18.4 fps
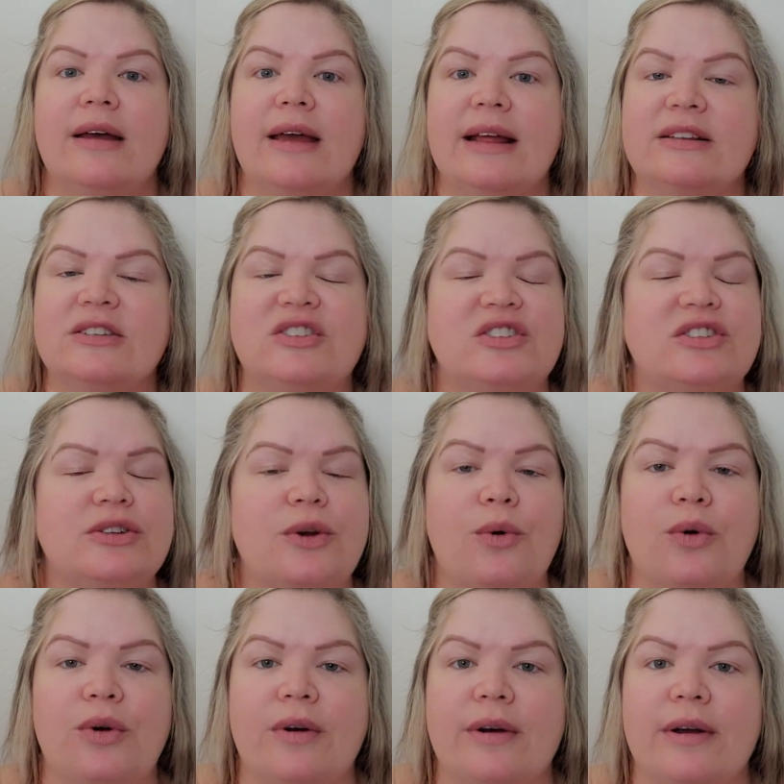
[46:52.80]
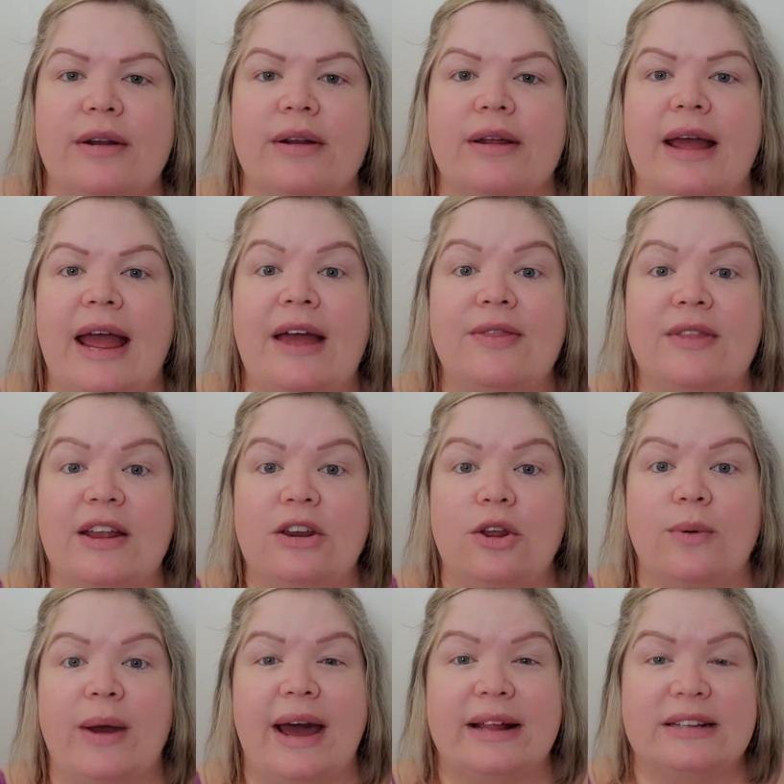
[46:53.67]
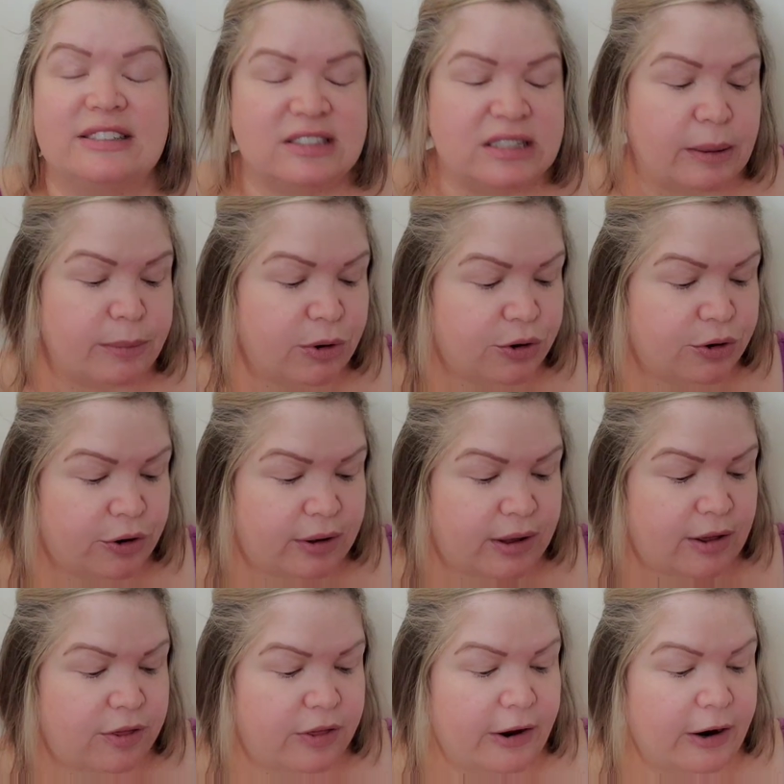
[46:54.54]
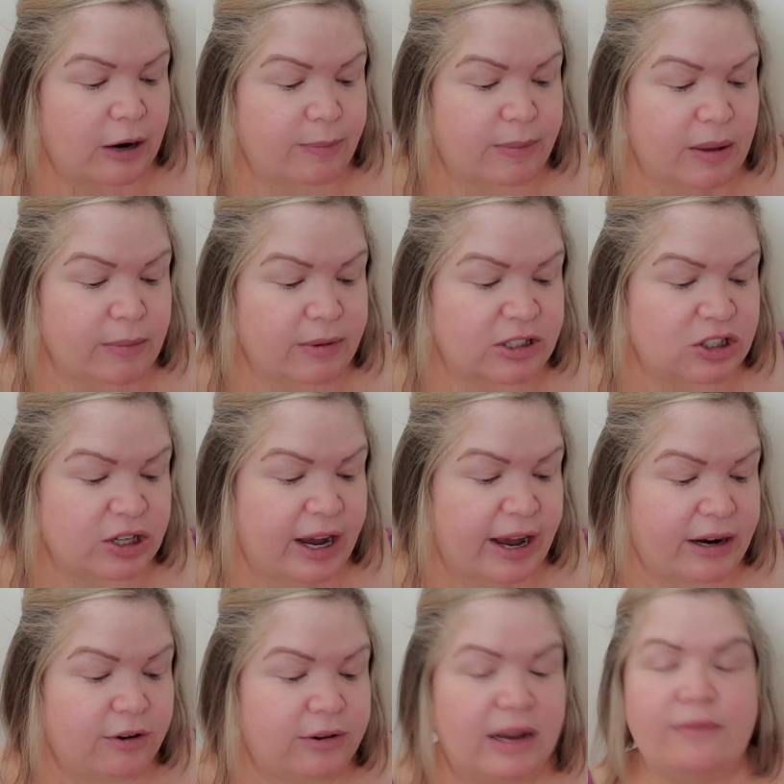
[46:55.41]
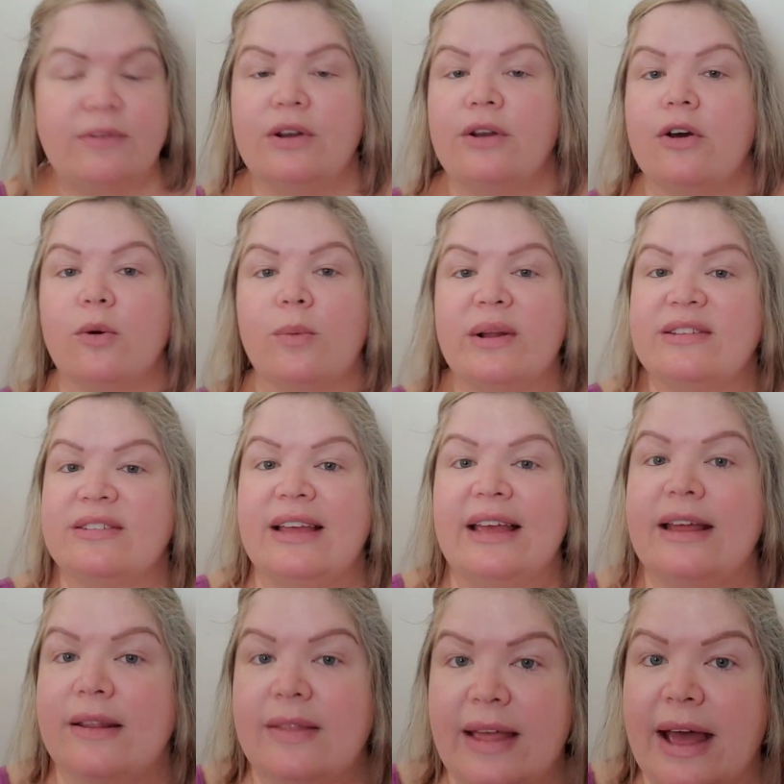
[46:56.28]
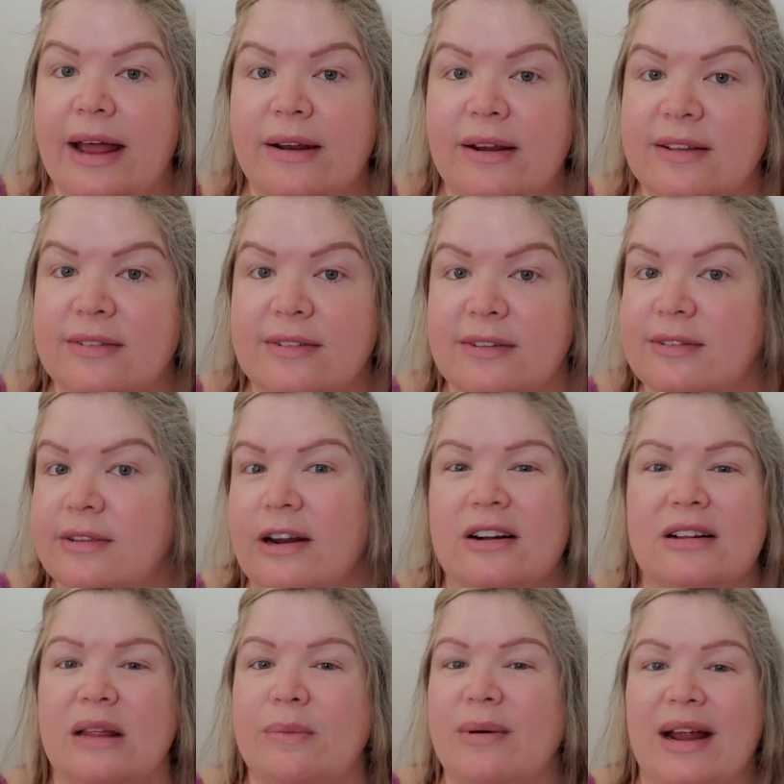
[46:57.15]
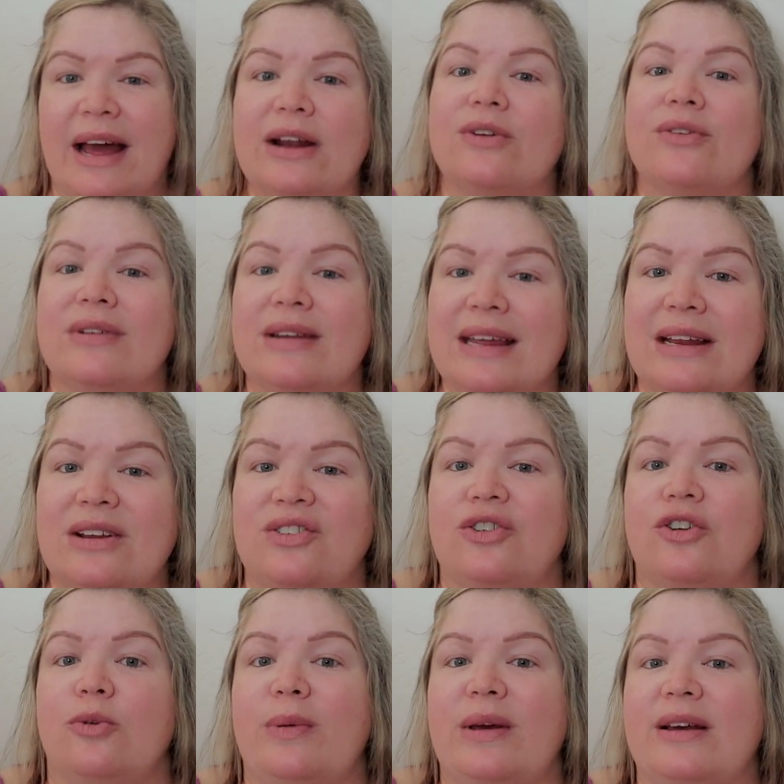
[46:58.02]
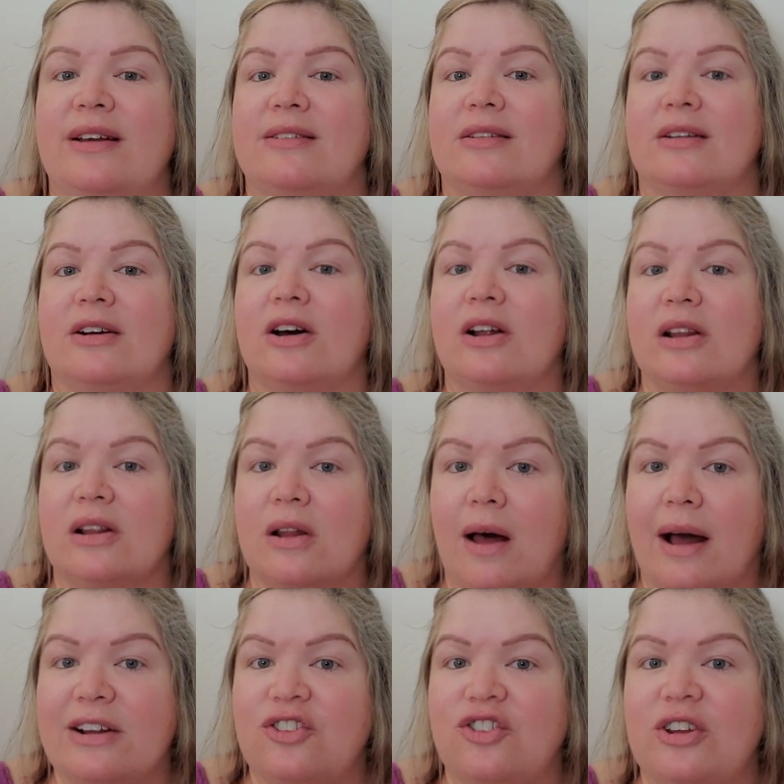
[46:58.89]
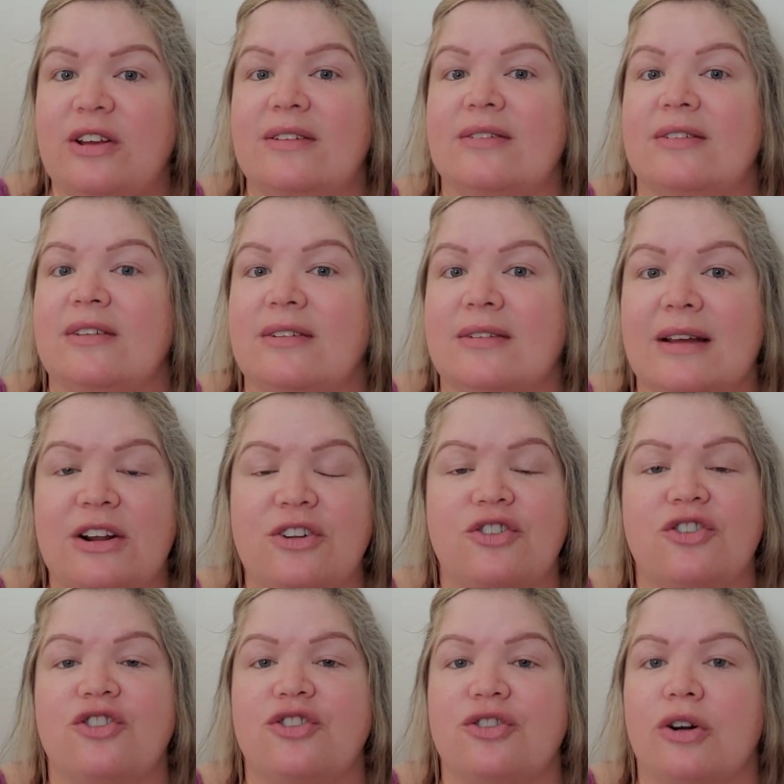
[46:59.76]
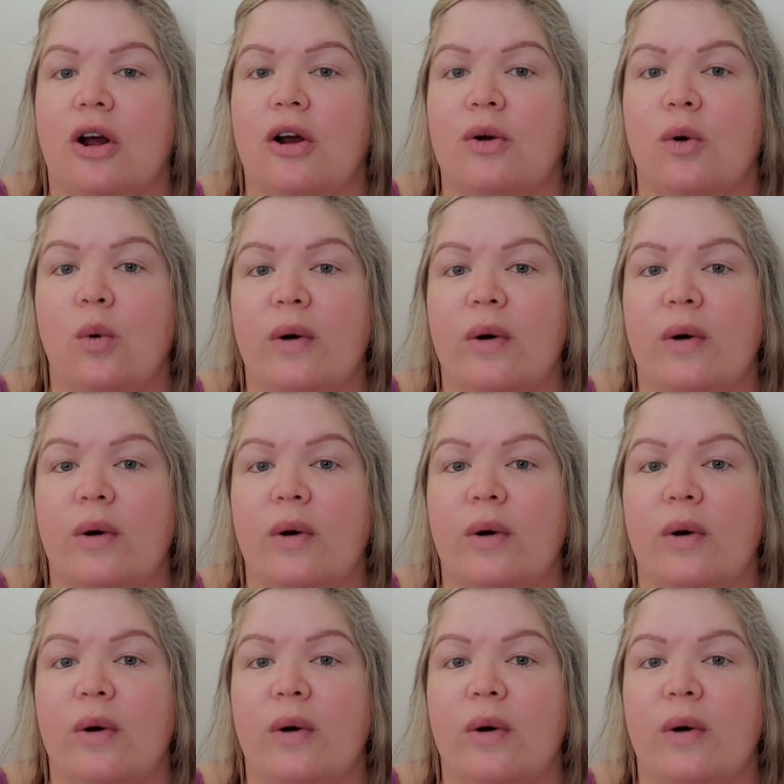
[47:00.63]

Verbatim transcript: It's so good. And then you add summer cookie therapy, which I don't even know what's in that necessarily, but I don't need to because the kolaches is such a strong